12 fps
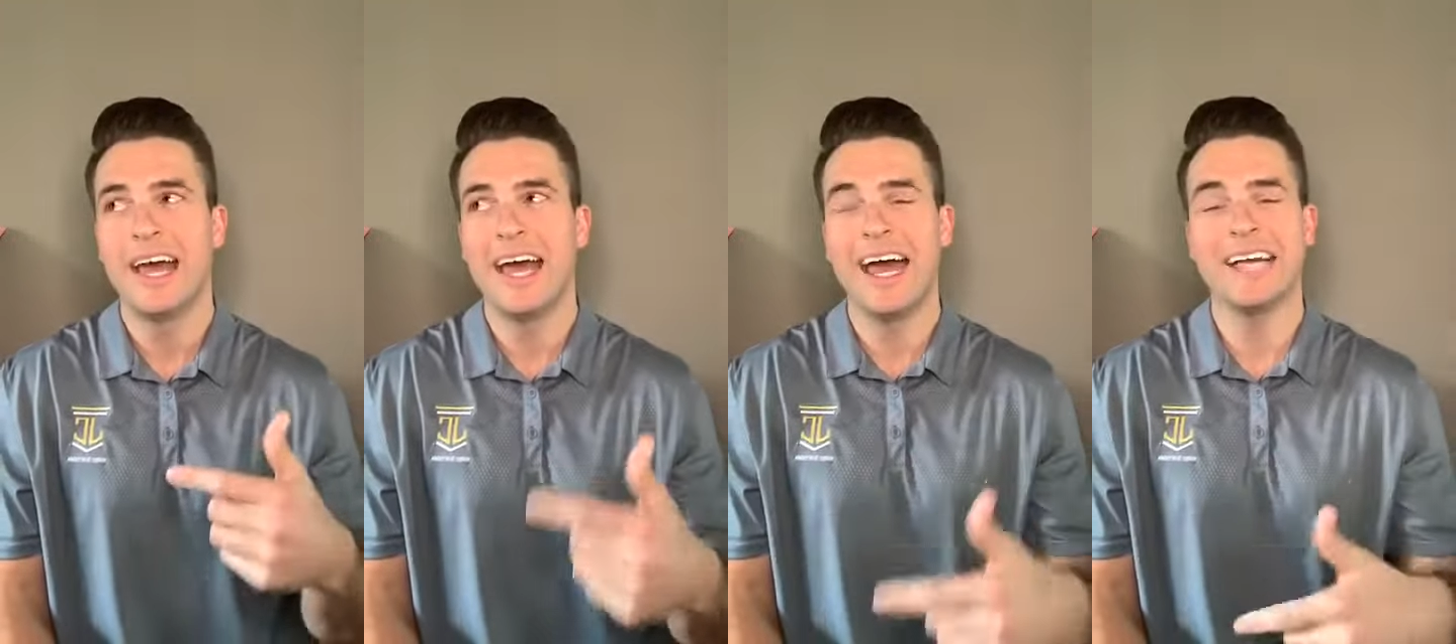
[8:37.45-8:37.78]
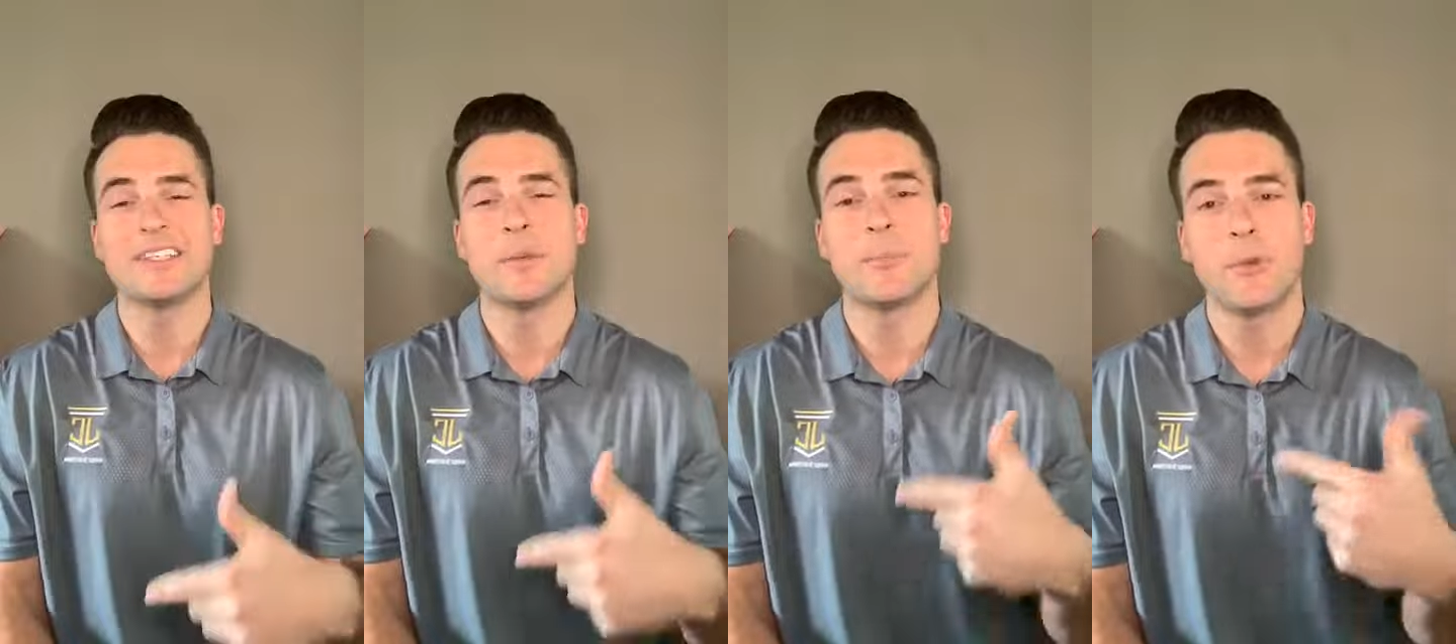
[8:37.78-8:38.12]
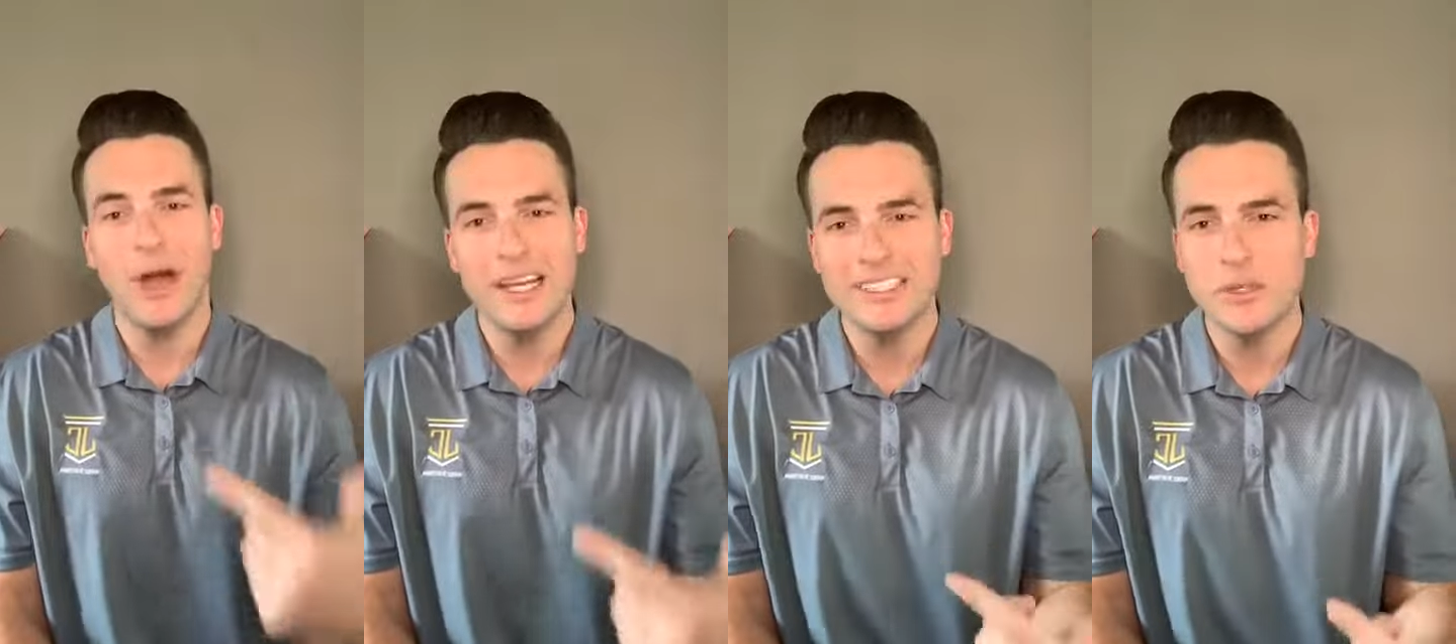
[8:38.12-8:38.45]
at the
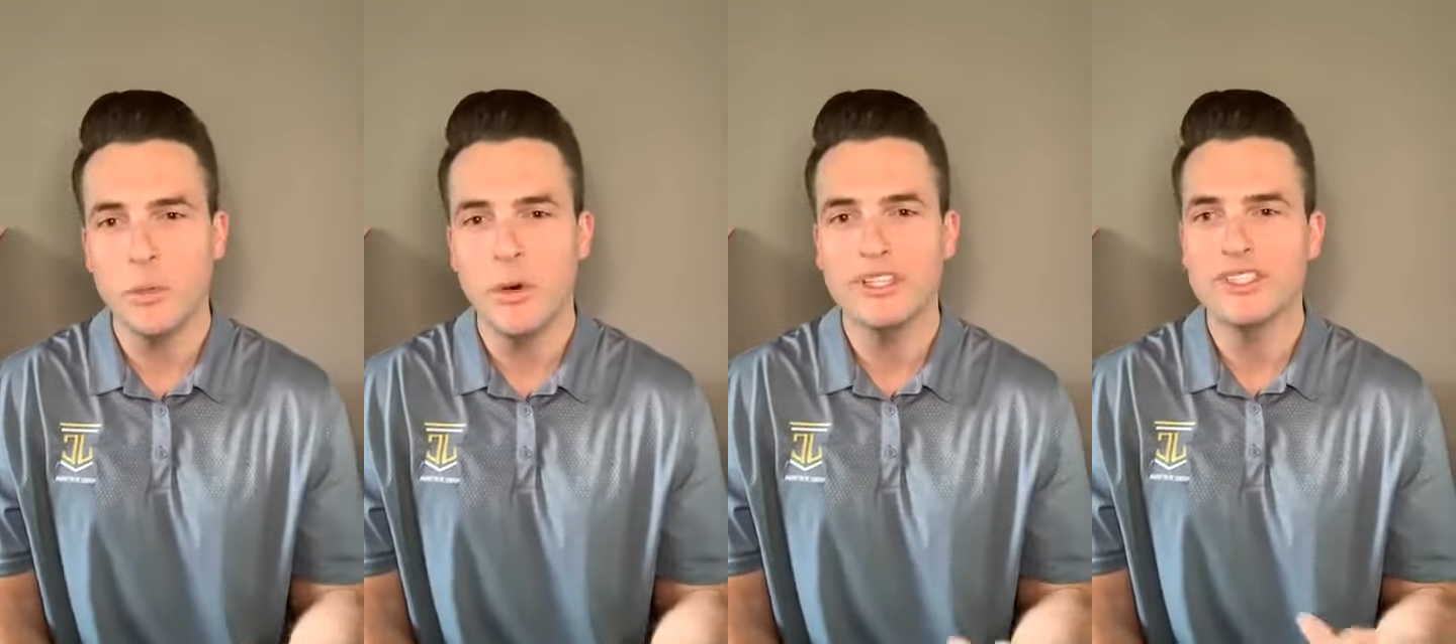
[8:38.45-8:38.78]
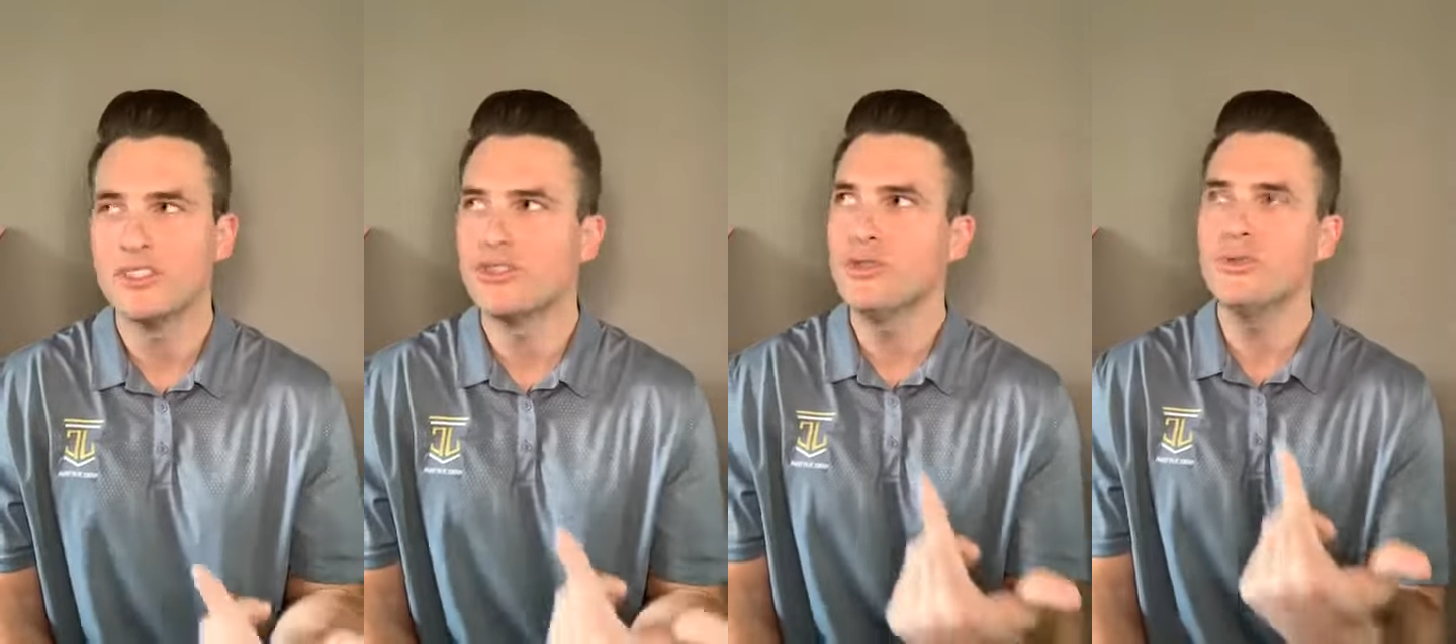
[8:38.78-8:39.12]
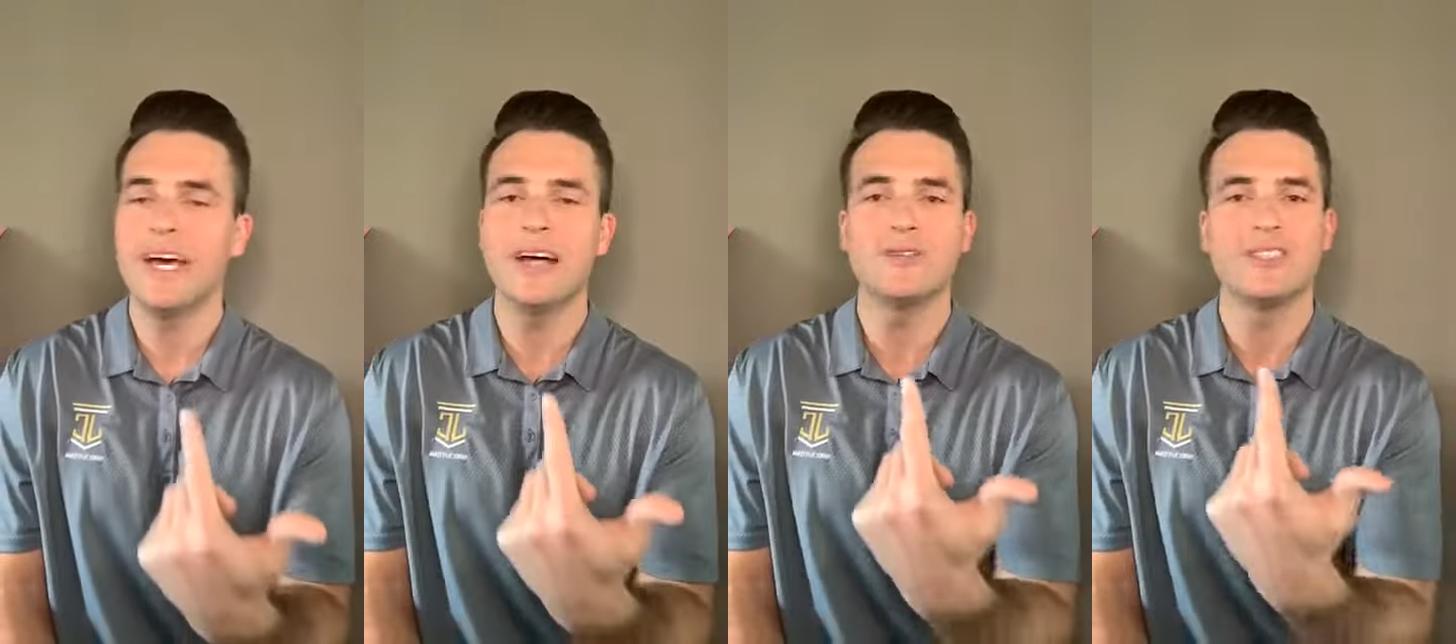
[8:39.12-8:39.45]
price it was in
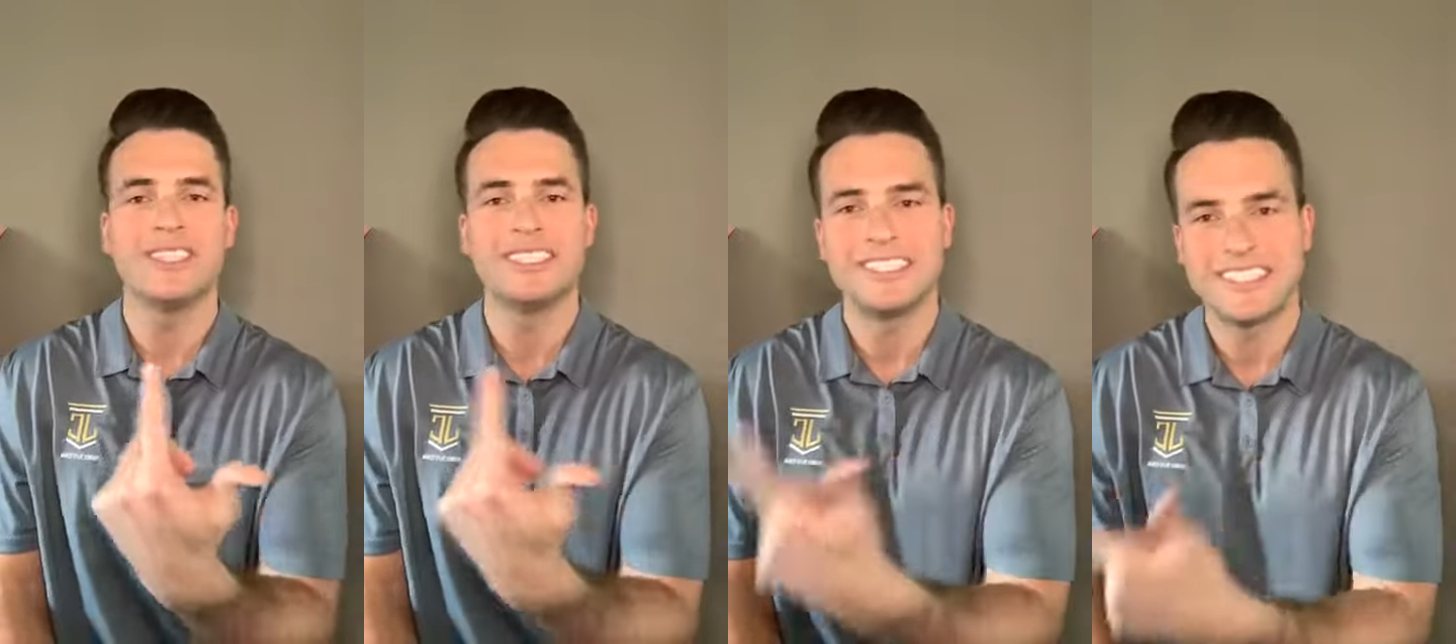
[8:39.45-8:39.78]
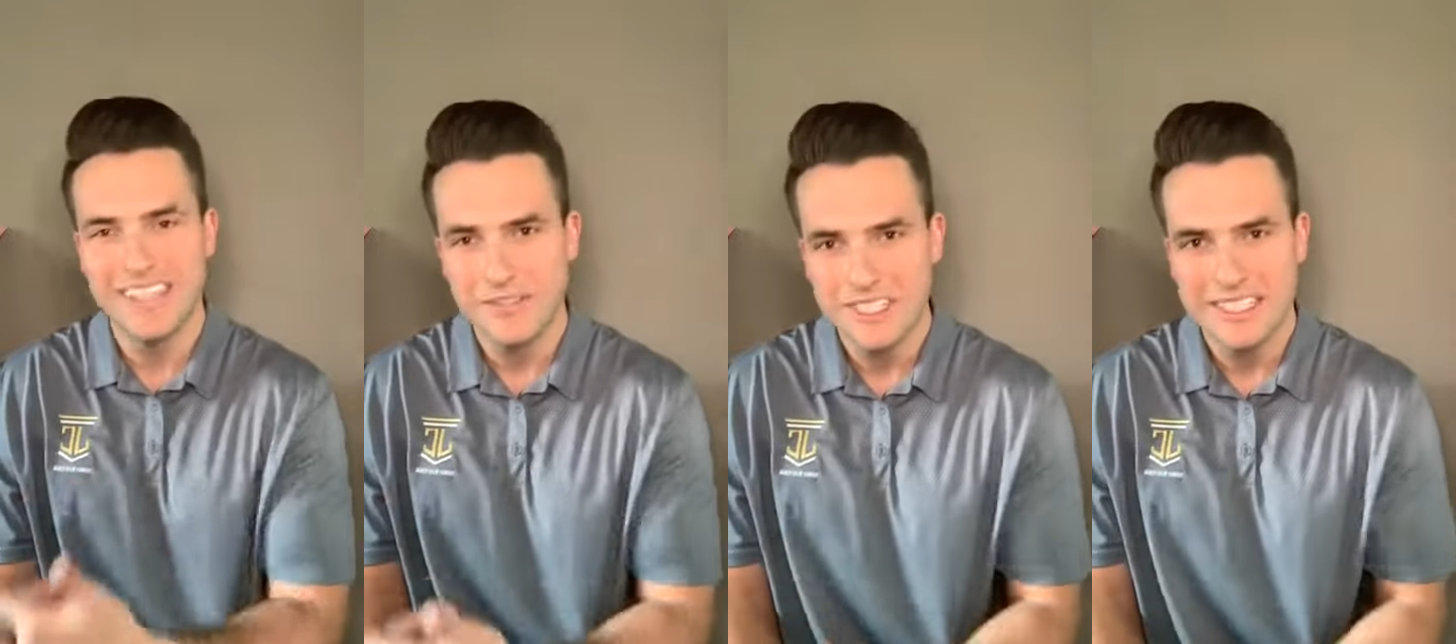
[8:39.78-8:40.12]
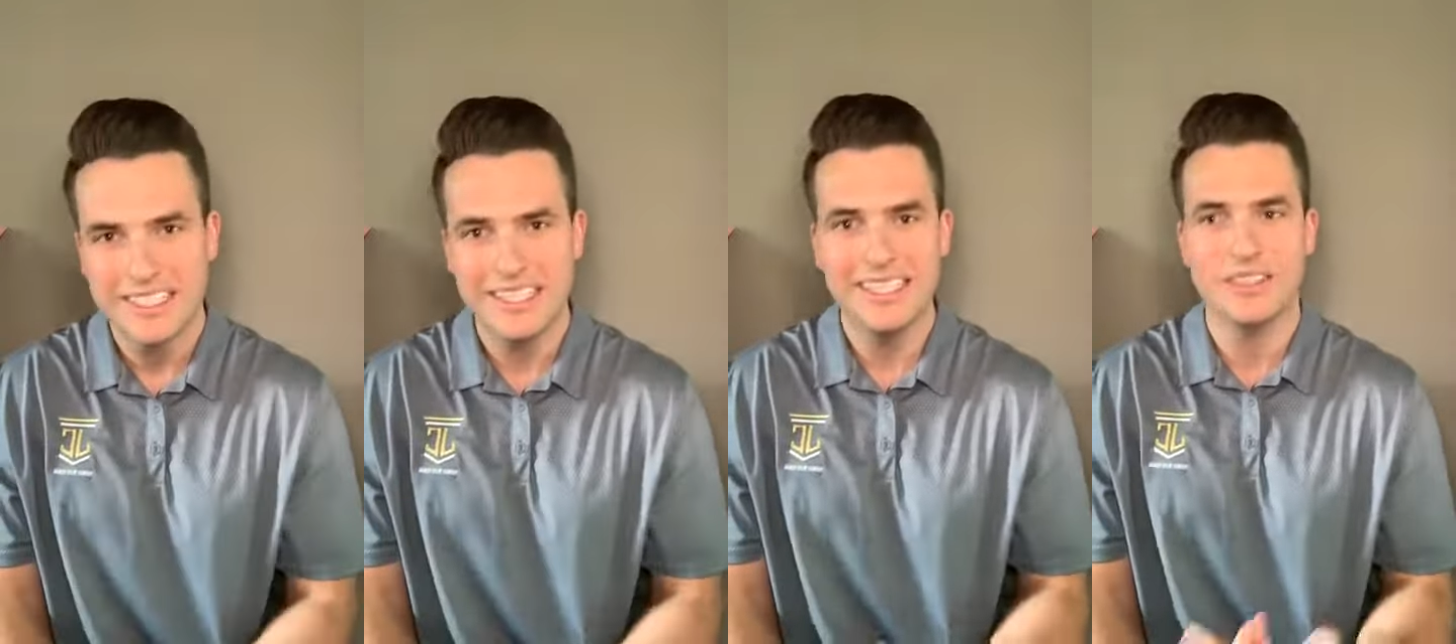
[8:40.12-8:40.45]

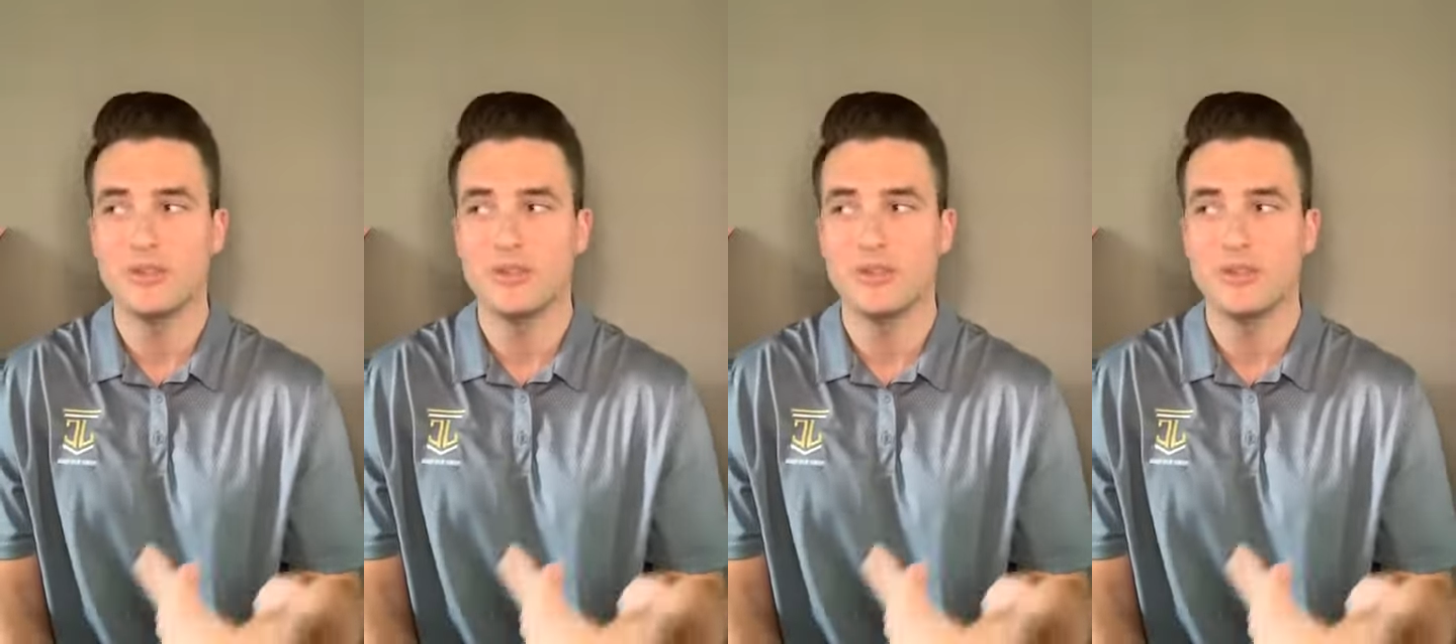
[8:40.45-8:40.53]
2017,